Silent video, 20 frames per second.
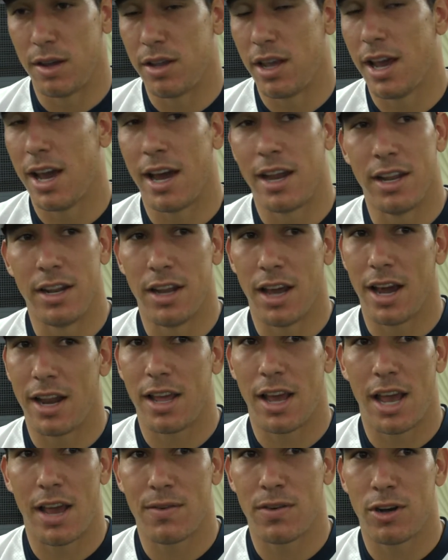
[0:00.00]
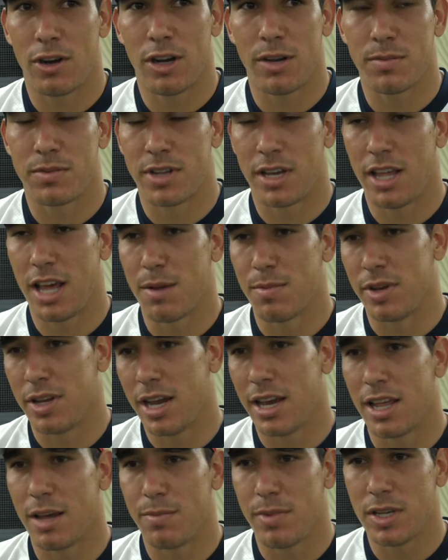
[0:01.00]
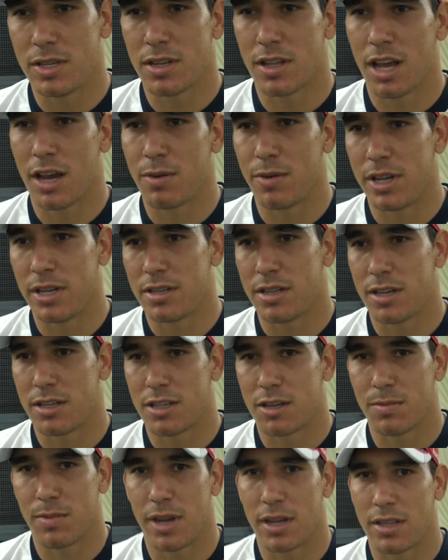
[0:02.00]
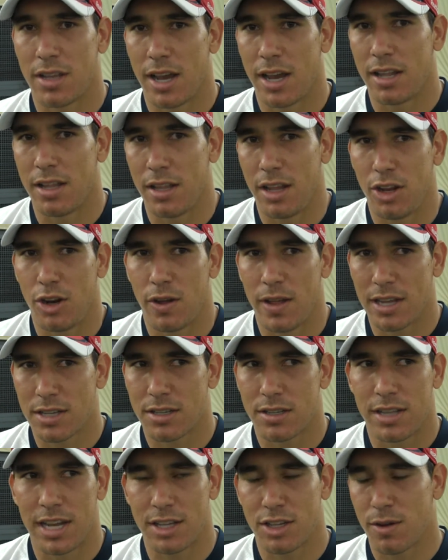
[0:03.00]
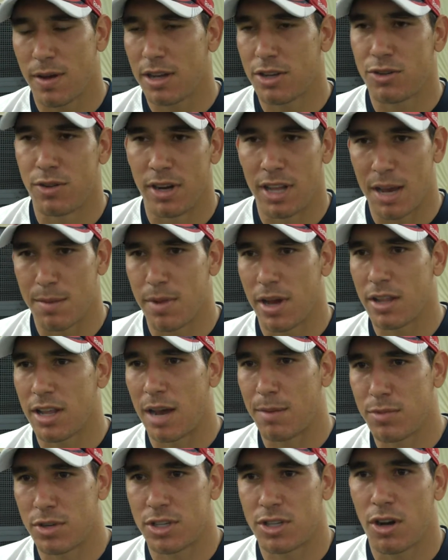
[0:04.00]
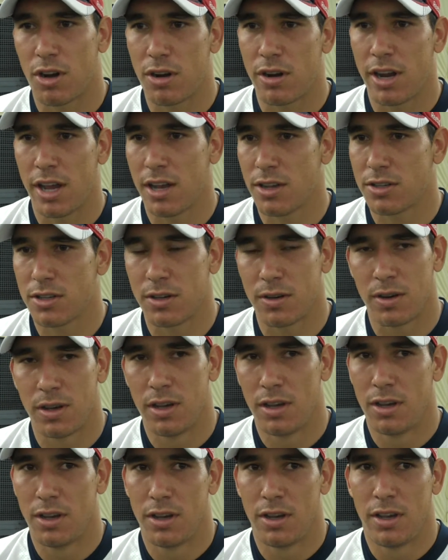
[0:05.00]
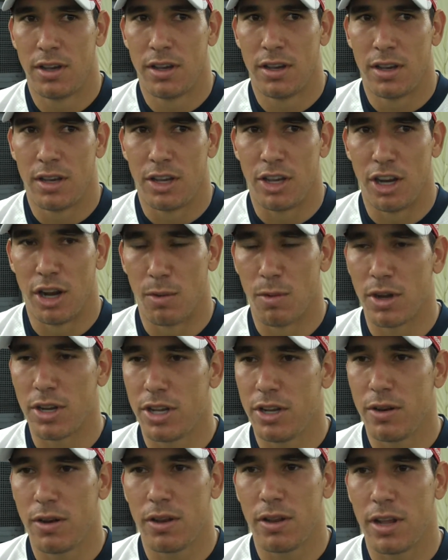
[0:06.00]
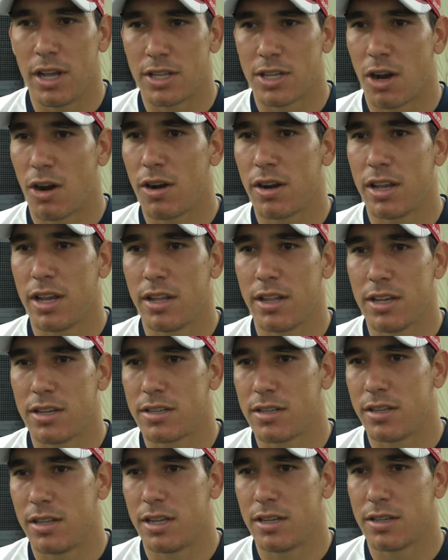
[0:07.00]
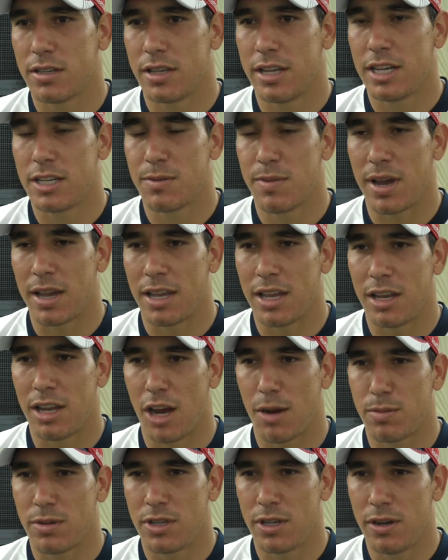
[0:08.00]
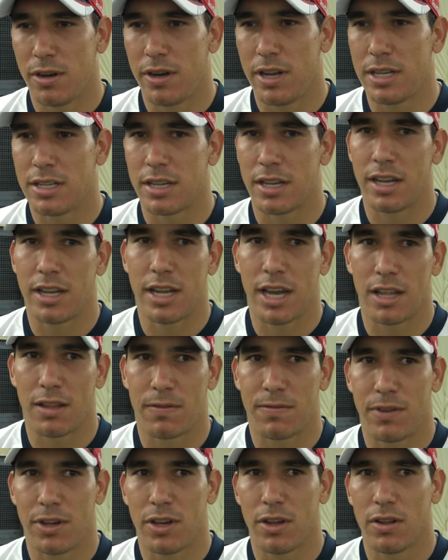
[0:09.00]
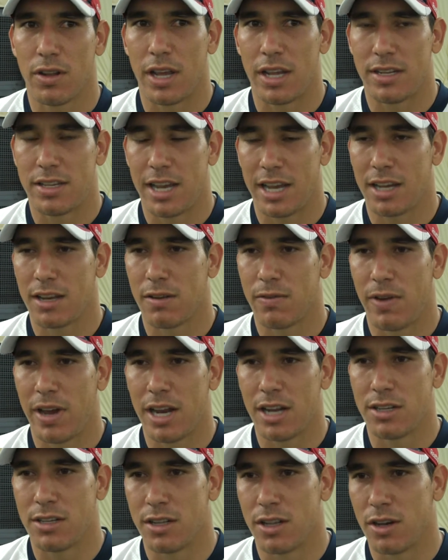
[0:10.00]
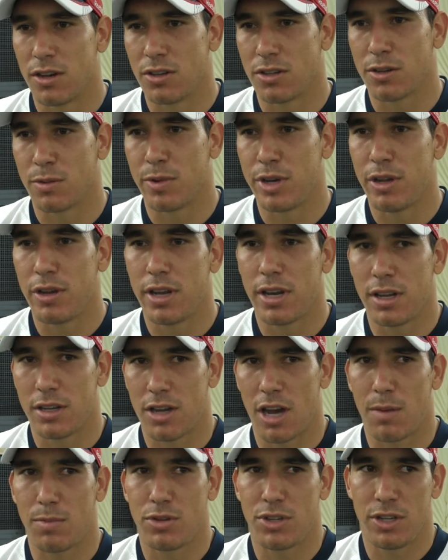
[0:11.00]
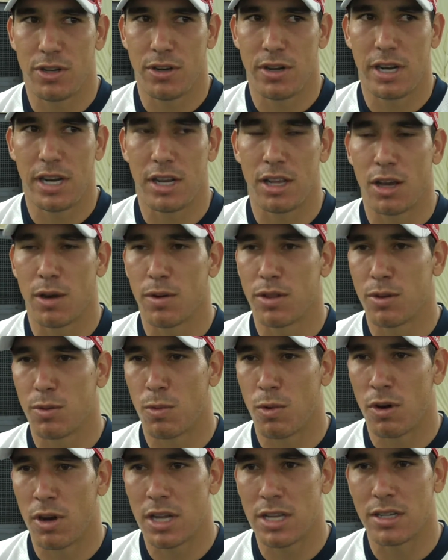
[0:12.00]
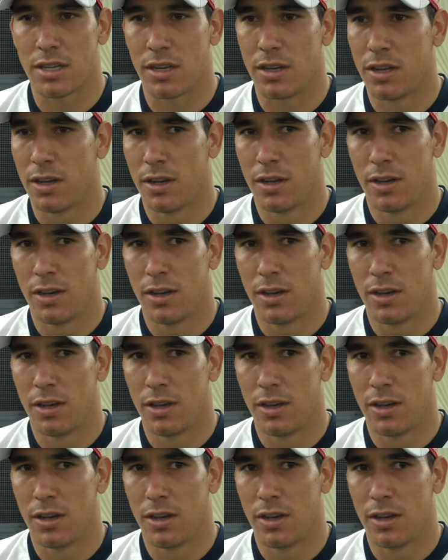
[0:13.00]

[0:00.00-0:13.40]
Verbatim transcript: Yeah, I haven't heard him say that, yeah. But yeah, that means a lot when he says something like that. And you know, that's how I treat it. I'm a starter now, so. You know, it's hard to get this league's about getting opportunities and getting out in the field and taking advantage of those. So when you get an opportunity to go with the ones, and